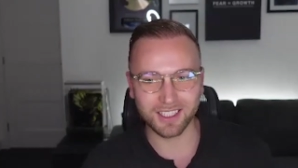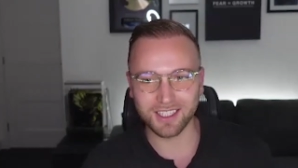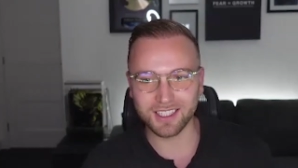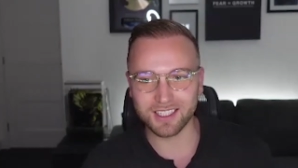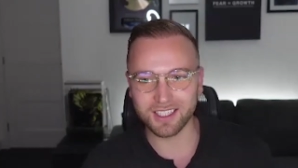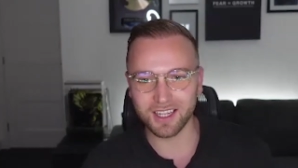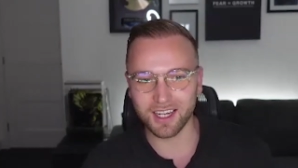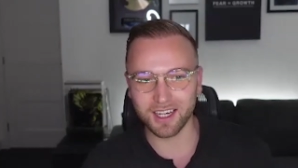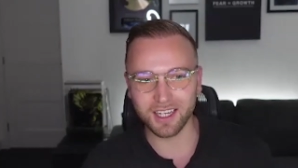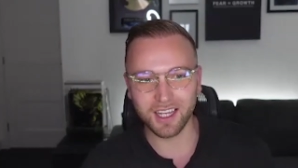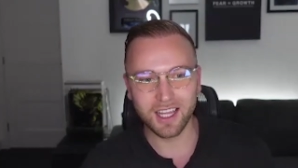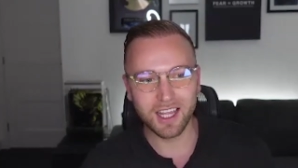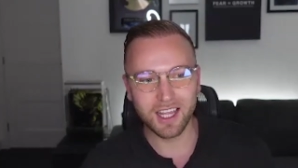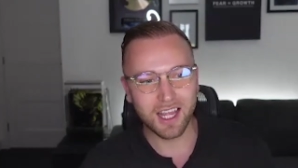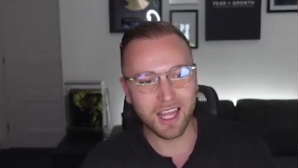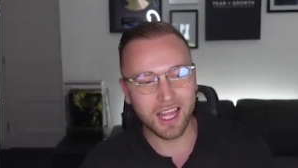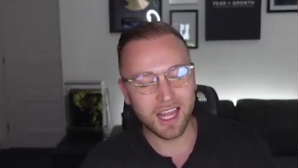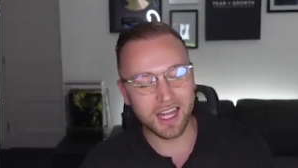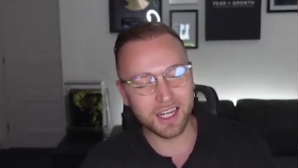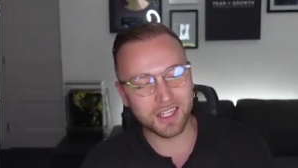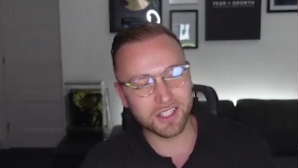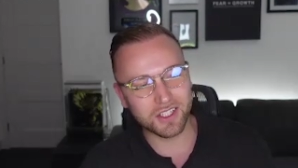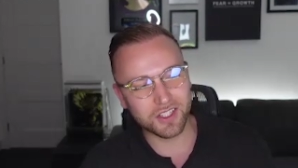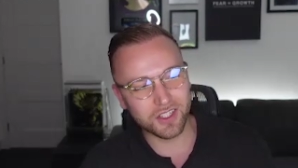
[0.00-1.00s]
It's like,
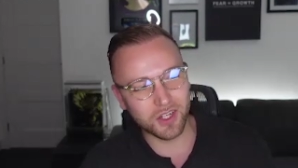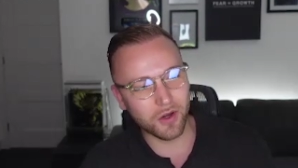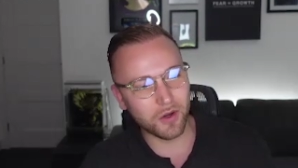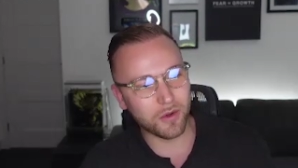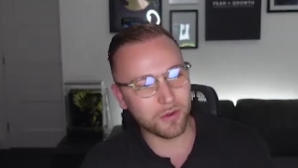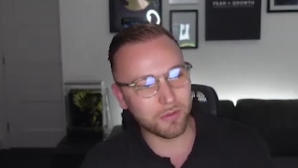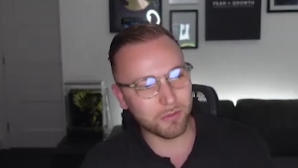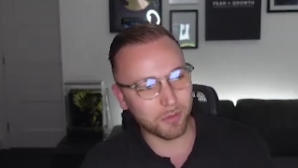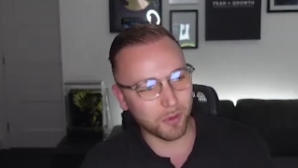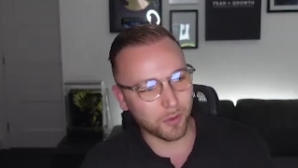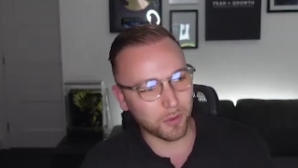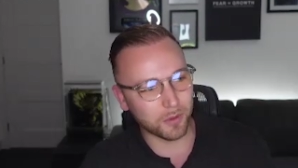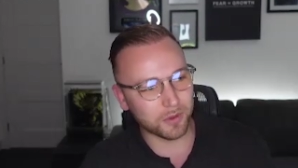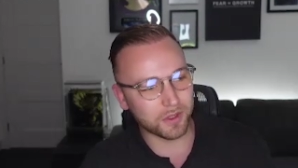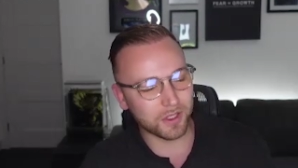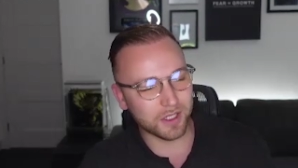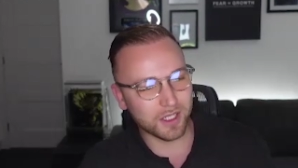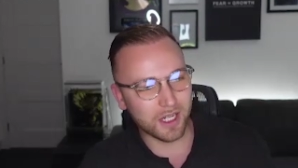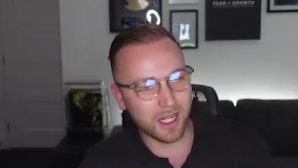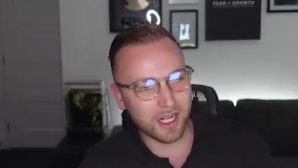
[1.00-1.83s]
It's so important,